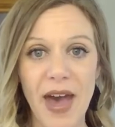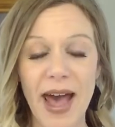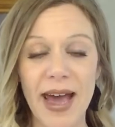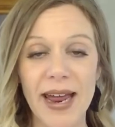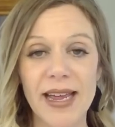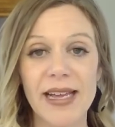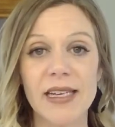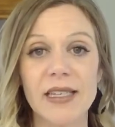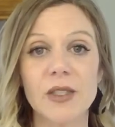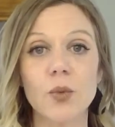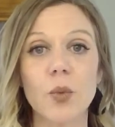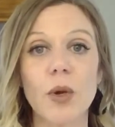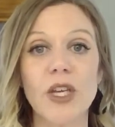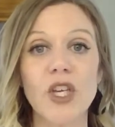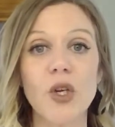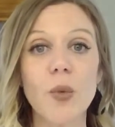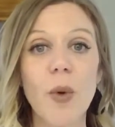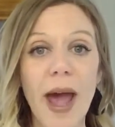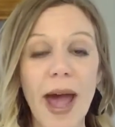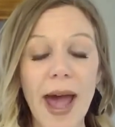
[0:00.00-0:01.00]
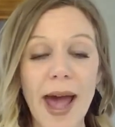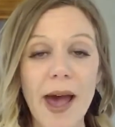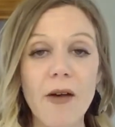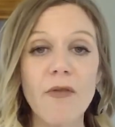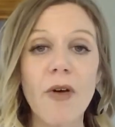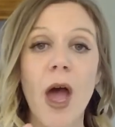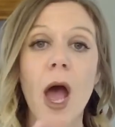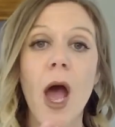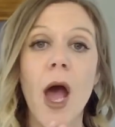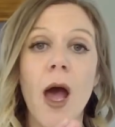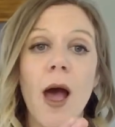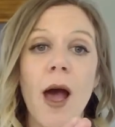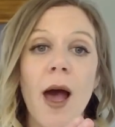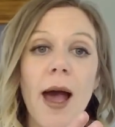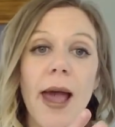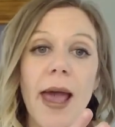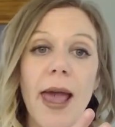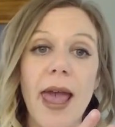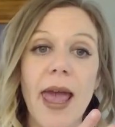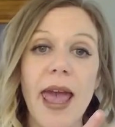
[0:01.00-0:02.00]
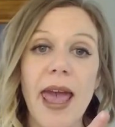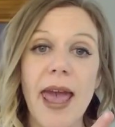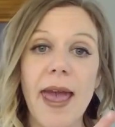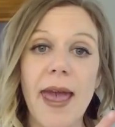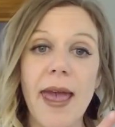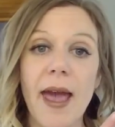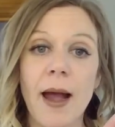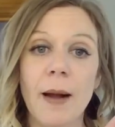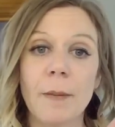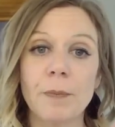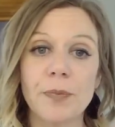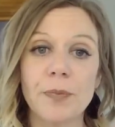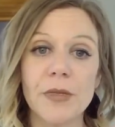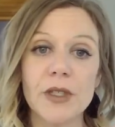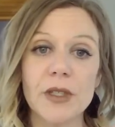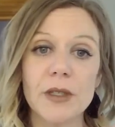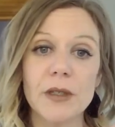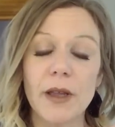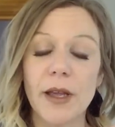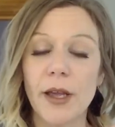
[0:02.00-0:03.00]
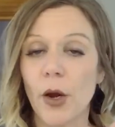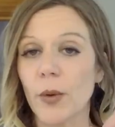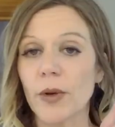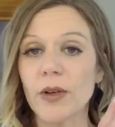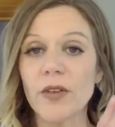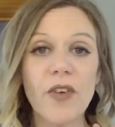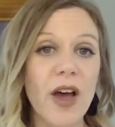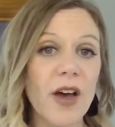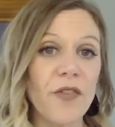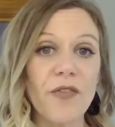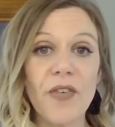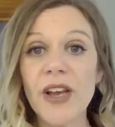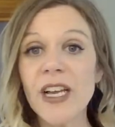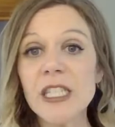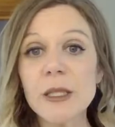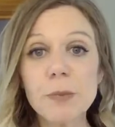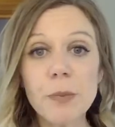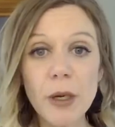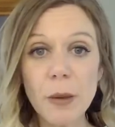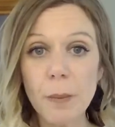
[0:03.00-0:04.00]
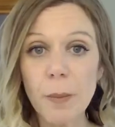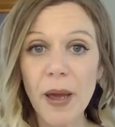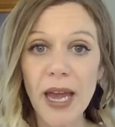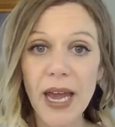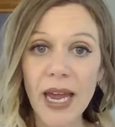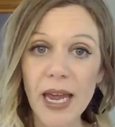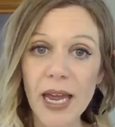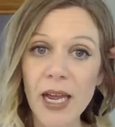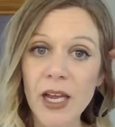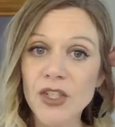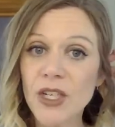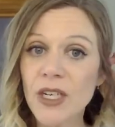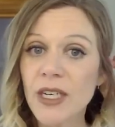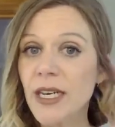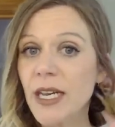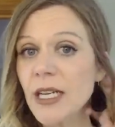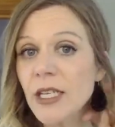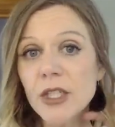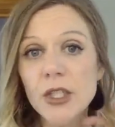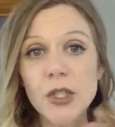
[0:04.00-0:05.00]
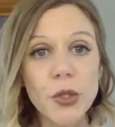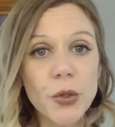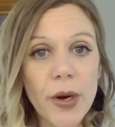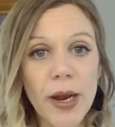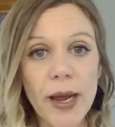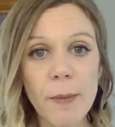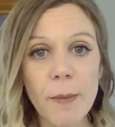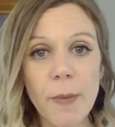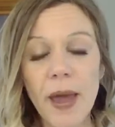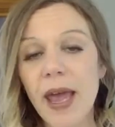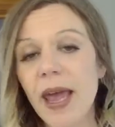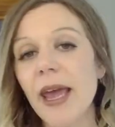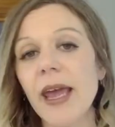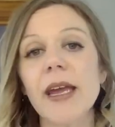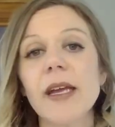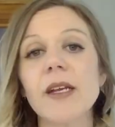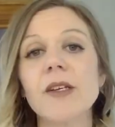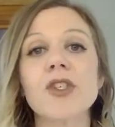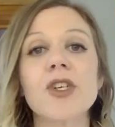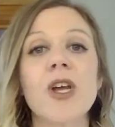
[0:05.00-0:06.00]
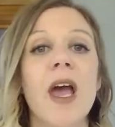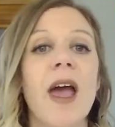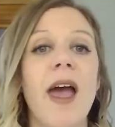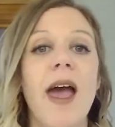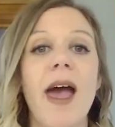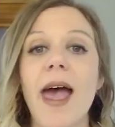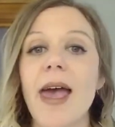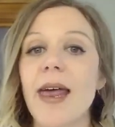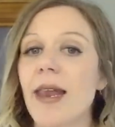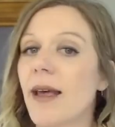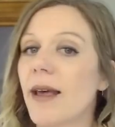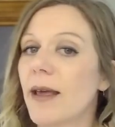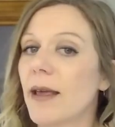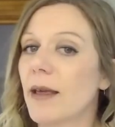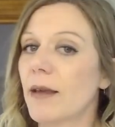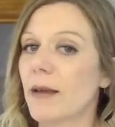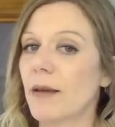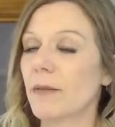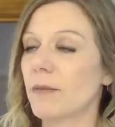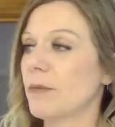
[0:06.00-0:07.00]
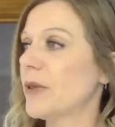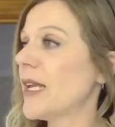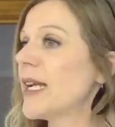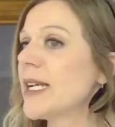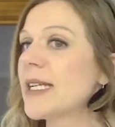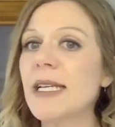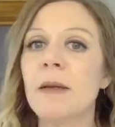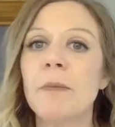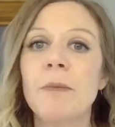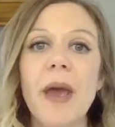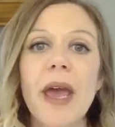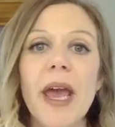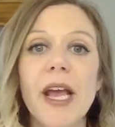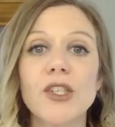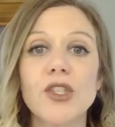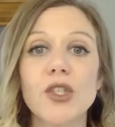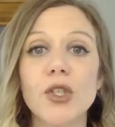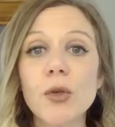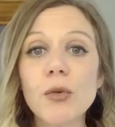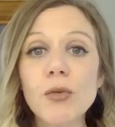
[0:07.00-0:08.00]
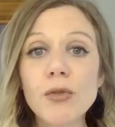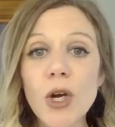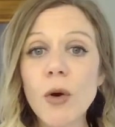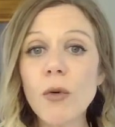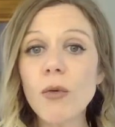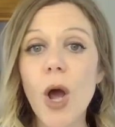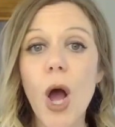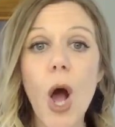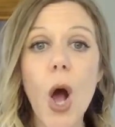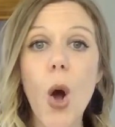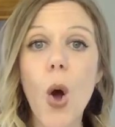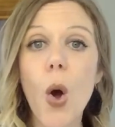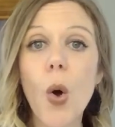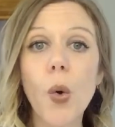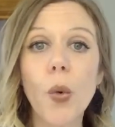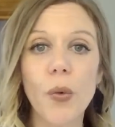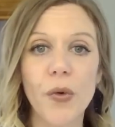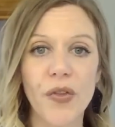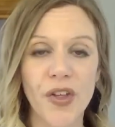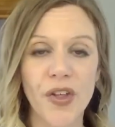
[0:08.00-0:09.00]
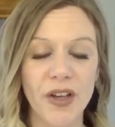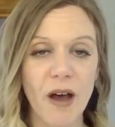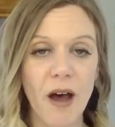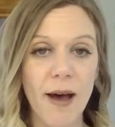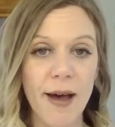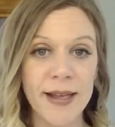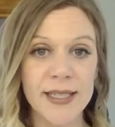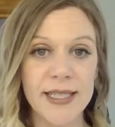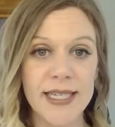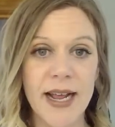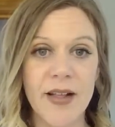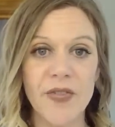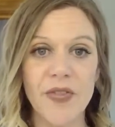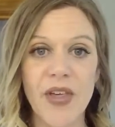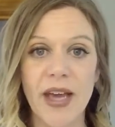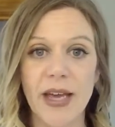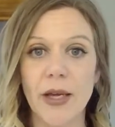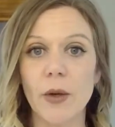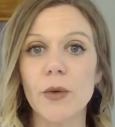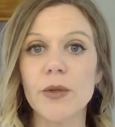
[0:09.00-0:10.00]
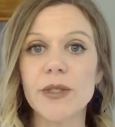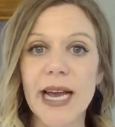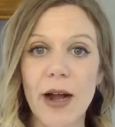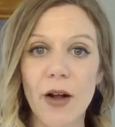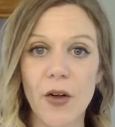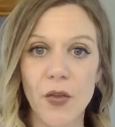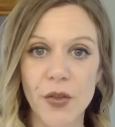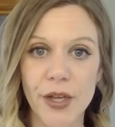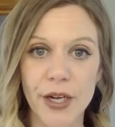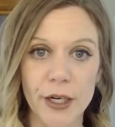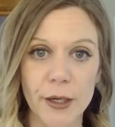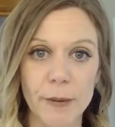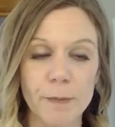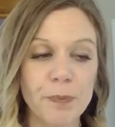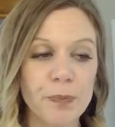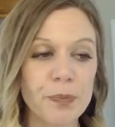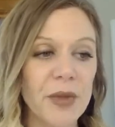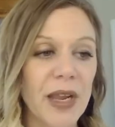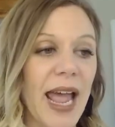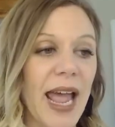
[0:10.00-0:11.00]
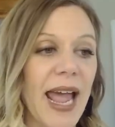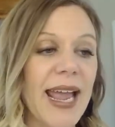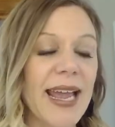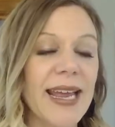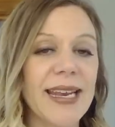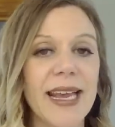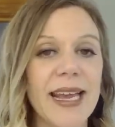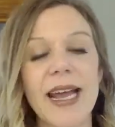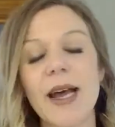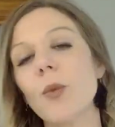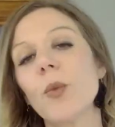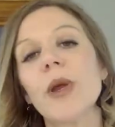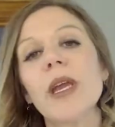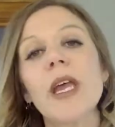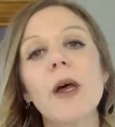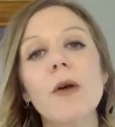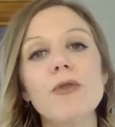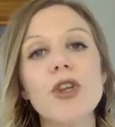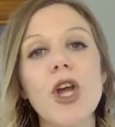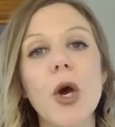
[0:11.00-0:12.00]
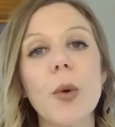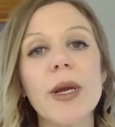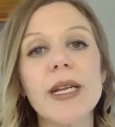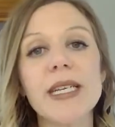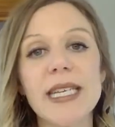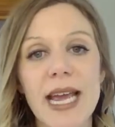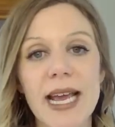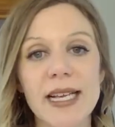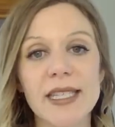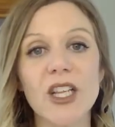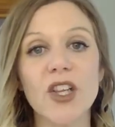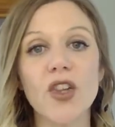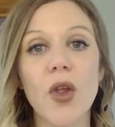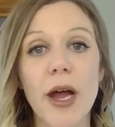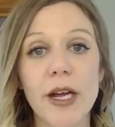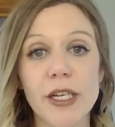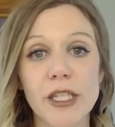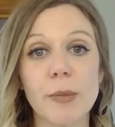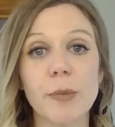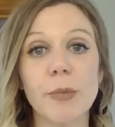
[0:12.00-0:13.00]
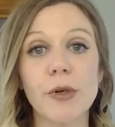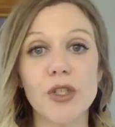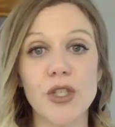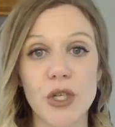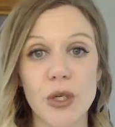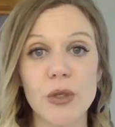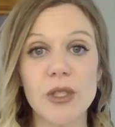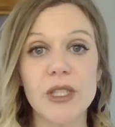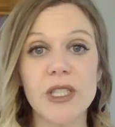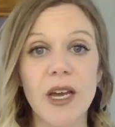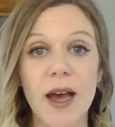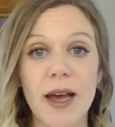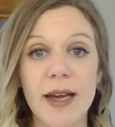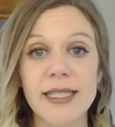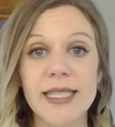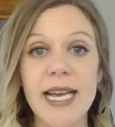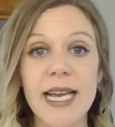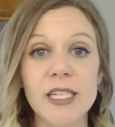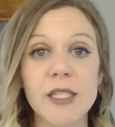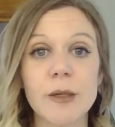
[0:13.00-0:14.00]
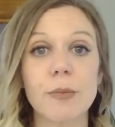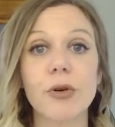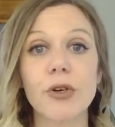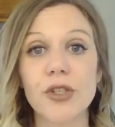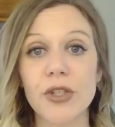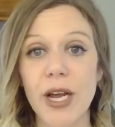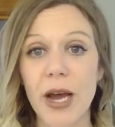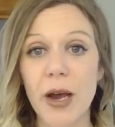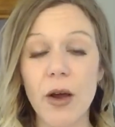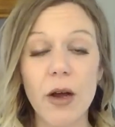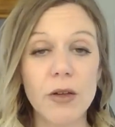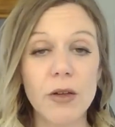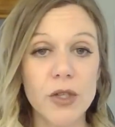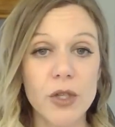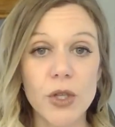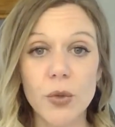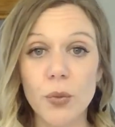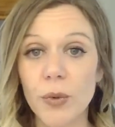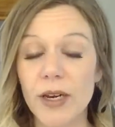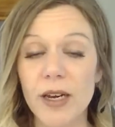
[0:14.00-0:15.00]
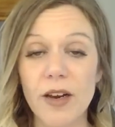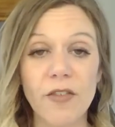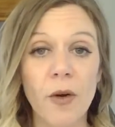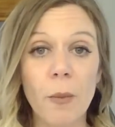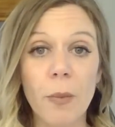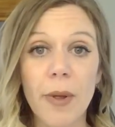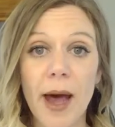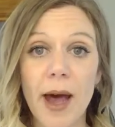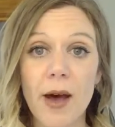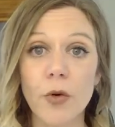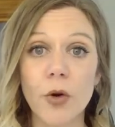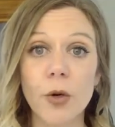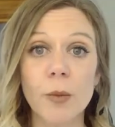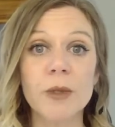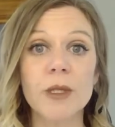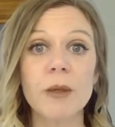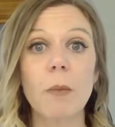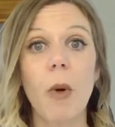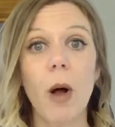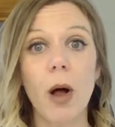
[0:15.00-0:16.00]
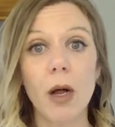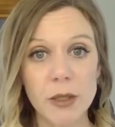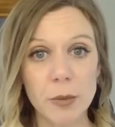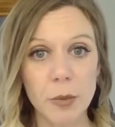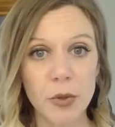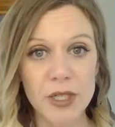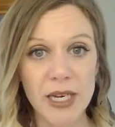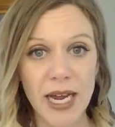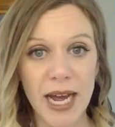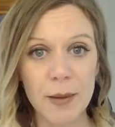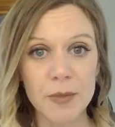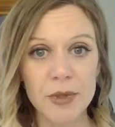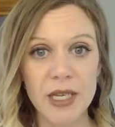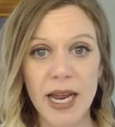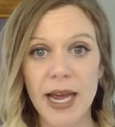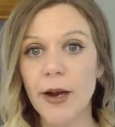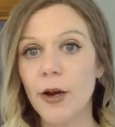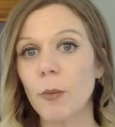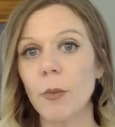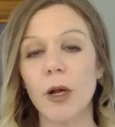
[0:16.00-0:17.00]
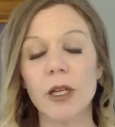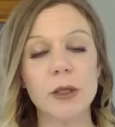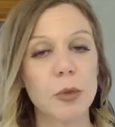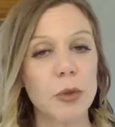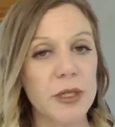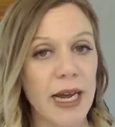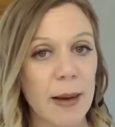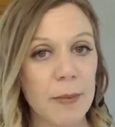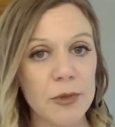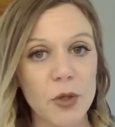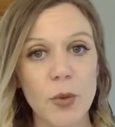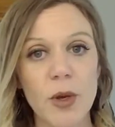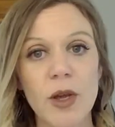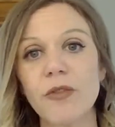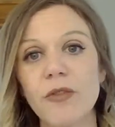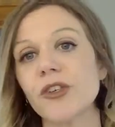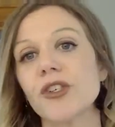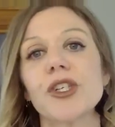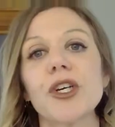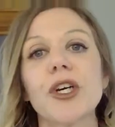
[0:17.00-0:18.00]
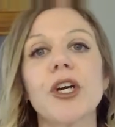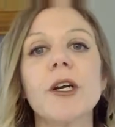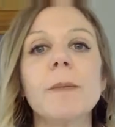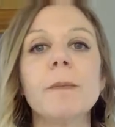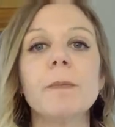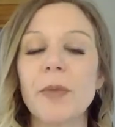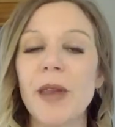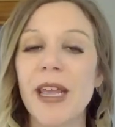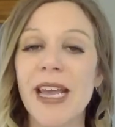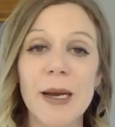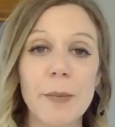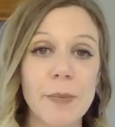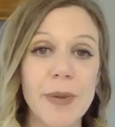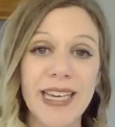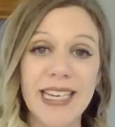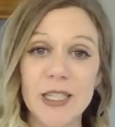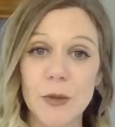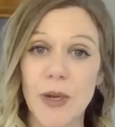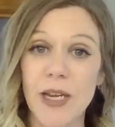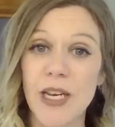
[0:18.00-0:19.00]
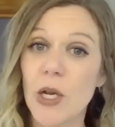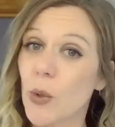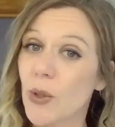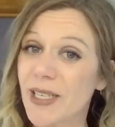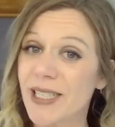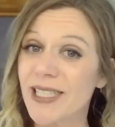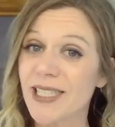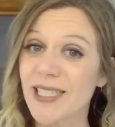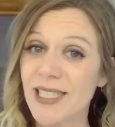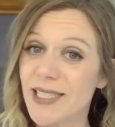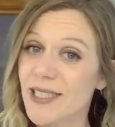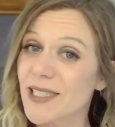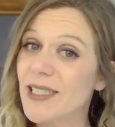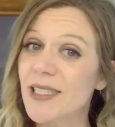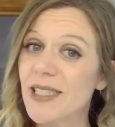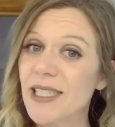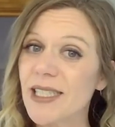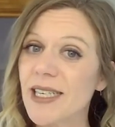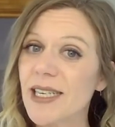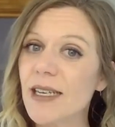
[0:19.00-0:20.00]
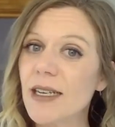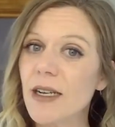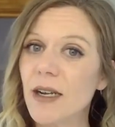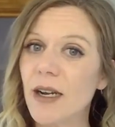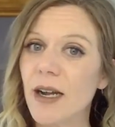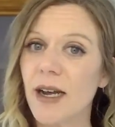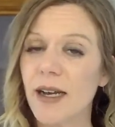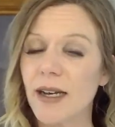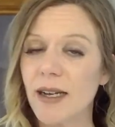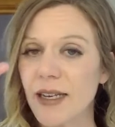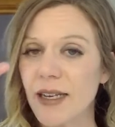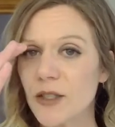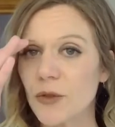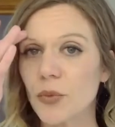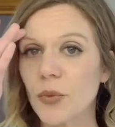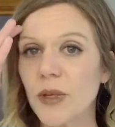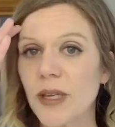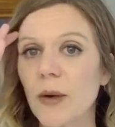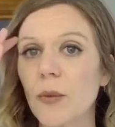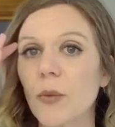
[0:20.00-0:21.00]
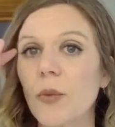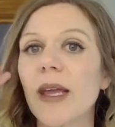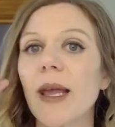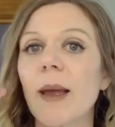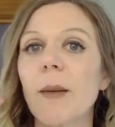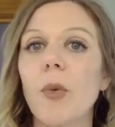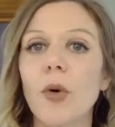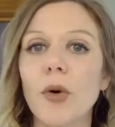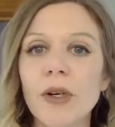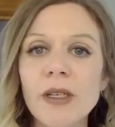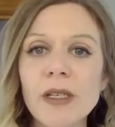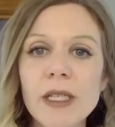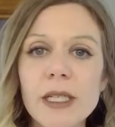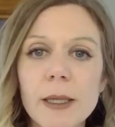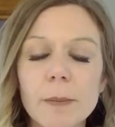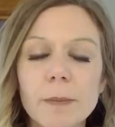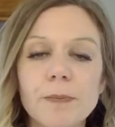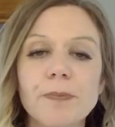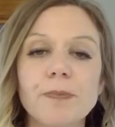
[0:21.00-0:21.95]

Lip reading: that is when you have a Facebook page and an Instagram page and a LinkedIn page, you don't own the content that goes out there. And we all know it takes a lot to produce content to push out on 3 different platforms multiple times a day or multiple times a week for sure, because we know consistency is really important.